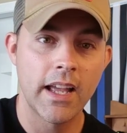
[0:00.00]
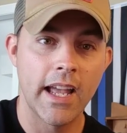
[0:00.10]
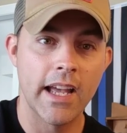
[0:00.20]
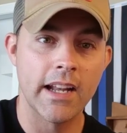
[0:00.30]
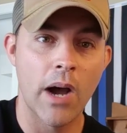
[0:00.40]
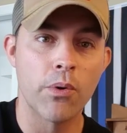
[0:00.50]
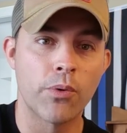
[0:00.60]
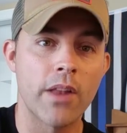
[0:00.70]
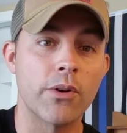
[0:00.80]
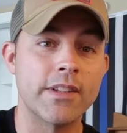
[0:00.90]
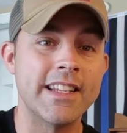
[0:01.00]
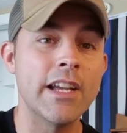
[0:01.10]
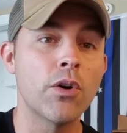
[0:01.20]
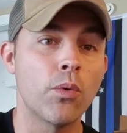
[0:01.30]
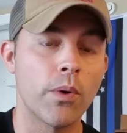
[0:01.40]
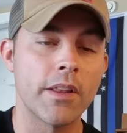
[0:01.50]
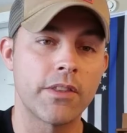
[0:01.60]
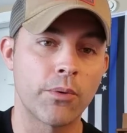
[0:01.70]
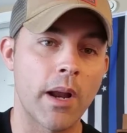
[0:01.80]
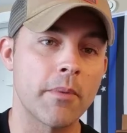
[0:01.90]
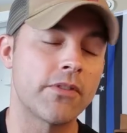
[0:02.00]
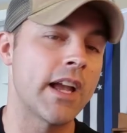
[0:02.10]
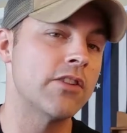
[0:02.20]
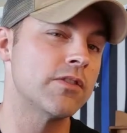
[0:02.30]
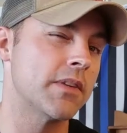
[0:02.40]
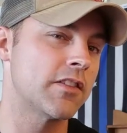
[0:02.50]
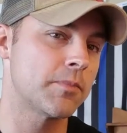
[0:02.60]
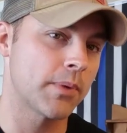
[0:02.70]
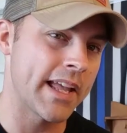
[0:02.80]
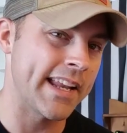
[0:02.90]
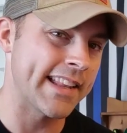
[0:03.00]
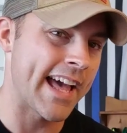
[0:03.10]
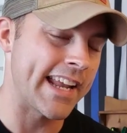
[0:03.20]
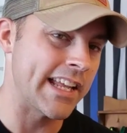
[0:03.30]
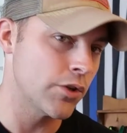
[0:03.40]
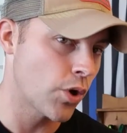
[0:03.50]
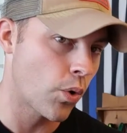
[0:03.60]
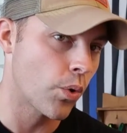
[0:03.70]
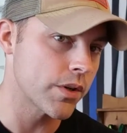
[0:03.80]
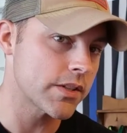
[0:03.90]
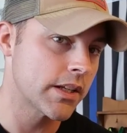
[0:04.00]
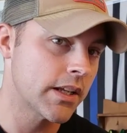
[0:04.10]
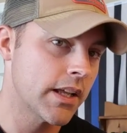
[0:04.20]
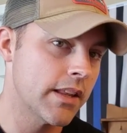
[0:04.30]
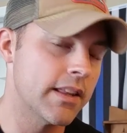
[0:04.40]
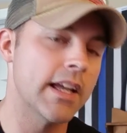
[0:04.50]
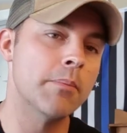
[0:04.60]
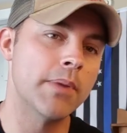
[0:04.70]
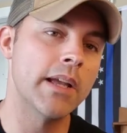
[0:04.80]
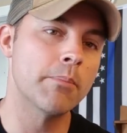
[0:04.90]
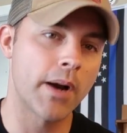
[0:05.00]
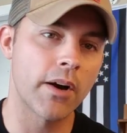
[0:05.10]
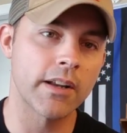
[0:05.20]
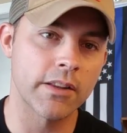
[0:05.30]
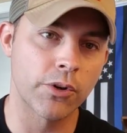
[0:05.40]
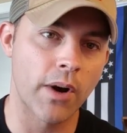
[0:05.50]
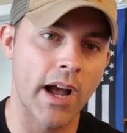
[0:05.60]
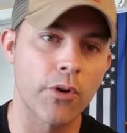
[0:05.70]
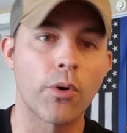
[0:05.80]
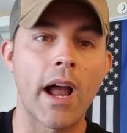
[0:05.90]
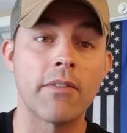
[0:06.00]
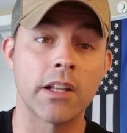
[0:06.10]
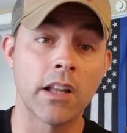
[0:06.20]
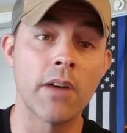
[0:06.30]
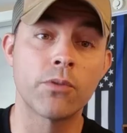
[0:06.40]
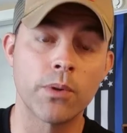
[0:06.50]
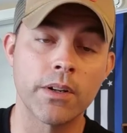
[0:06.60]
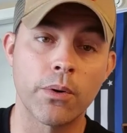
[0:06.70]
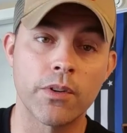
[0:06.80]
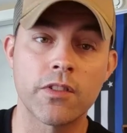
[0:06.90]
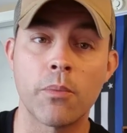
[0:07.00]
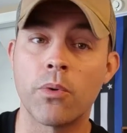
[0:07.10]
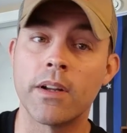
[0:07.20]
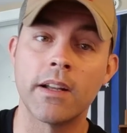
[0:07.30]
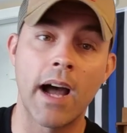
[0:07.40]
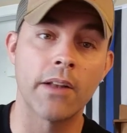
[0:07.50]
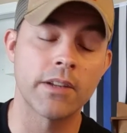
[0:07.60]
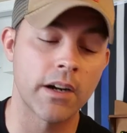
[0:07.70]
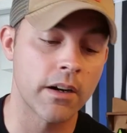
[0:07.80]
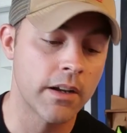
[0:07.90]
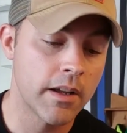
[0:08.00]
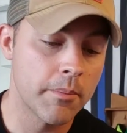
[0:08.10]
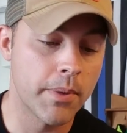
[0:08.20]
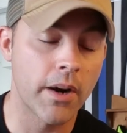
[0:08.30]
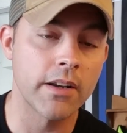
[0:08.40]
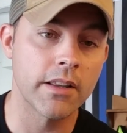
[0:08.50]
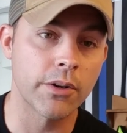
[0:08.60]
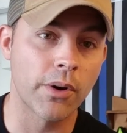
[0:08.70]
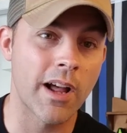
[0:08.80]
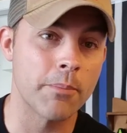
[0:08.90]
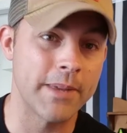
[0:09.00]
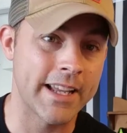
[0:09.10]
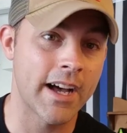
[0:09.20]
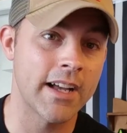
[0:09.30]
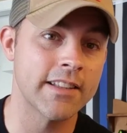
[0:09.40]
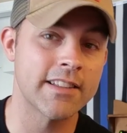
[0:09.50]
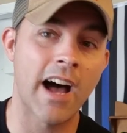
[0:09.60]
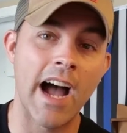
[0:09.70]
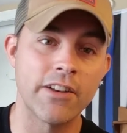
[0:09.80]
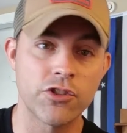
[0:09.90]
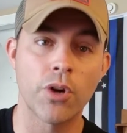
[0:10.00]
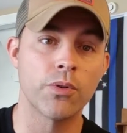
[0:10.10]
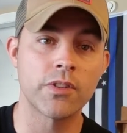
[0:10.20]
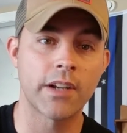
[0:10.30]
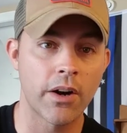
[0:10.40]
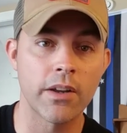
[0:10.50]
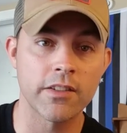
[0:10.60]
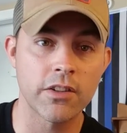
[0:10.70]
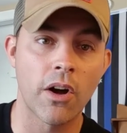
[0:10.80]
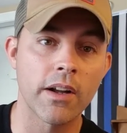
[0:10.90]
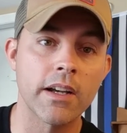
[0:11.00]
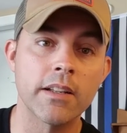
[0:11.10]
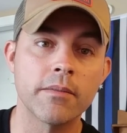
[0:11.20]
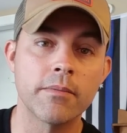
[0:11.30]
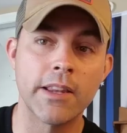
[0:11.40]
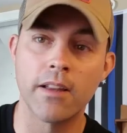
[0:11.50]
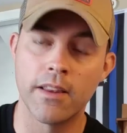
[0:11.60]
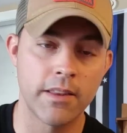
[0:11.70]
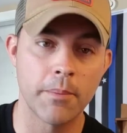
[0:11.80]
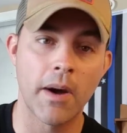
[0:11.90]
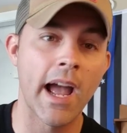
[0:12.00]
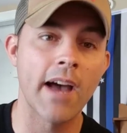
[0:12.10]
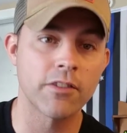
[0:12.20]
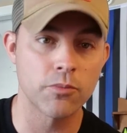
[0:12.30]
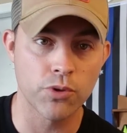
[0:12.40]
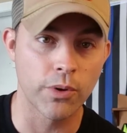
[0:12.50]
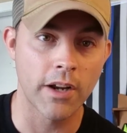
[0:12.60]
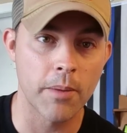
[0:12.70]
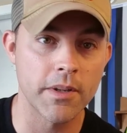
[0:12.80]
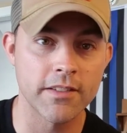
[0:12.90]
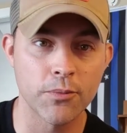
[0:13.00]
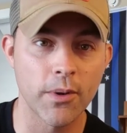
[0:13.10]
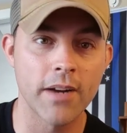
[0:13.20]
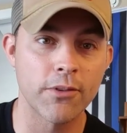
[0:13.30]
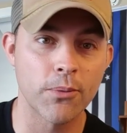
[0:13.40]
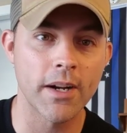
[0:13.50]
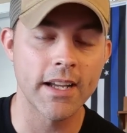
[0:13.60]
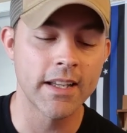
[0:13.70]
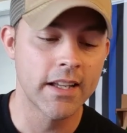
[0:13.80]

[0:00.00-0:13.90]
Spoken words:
And I would rather deal with the ramifications of explaining that in court than being buried in the ground or having a loved one or someone out there buried in the ground because I chose to carry a stock gun that might have some shortcomings in whatever way.